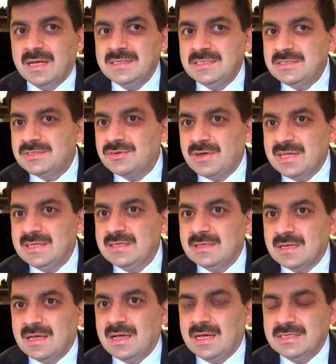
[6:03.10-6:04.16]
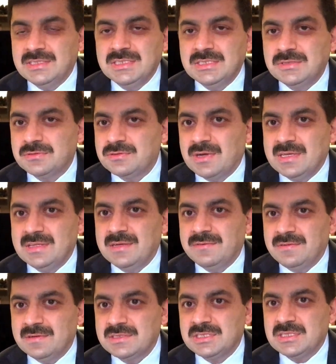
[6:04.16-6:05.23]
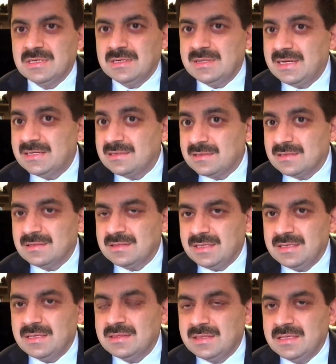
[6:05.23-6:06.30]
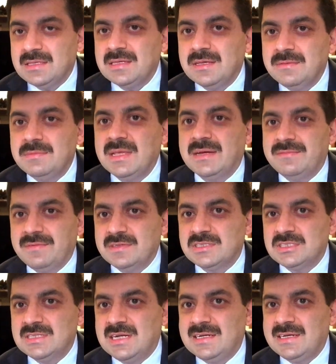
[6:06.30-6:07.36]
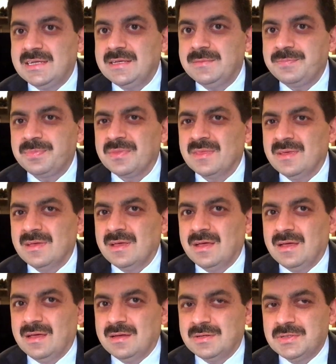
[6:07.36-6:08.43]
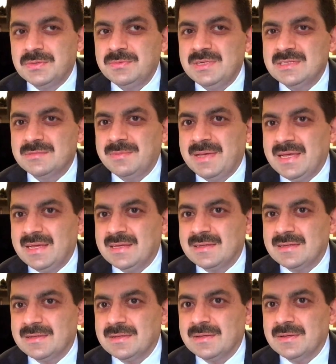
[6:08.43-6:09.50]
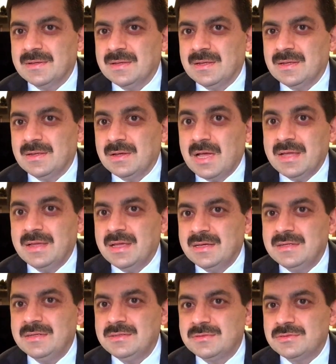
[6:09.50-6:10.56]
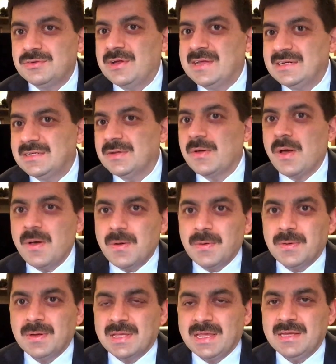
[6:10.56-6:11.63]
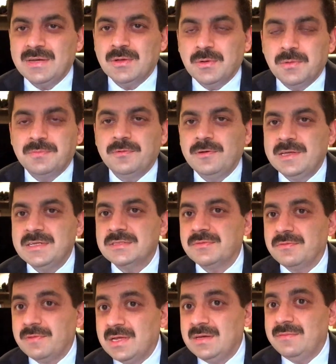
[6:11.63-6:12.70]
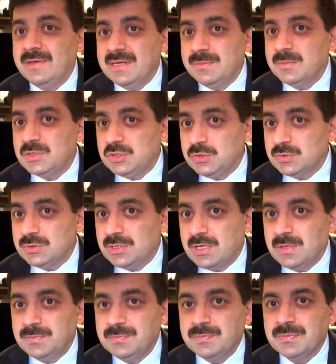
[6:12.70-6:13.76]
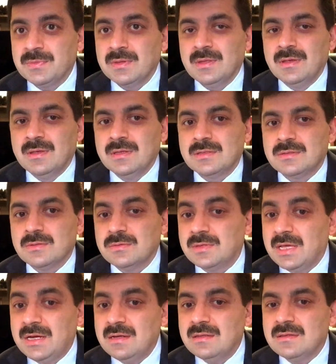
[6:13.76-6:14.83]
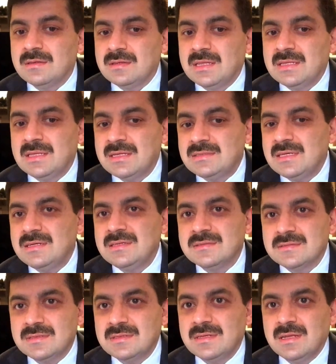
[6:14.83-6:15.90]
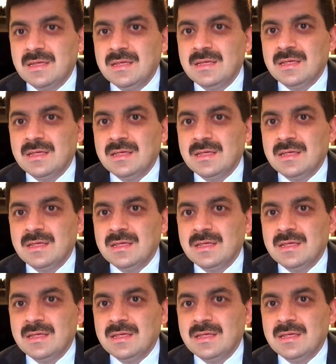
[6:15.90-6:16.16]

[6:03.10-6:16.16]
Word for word: I did try, I need to try their function uh, that they, they give that functionality. Uh, two years back, I, I need to try it again. Hopefully it's very, very mature now. So that, that that's the reason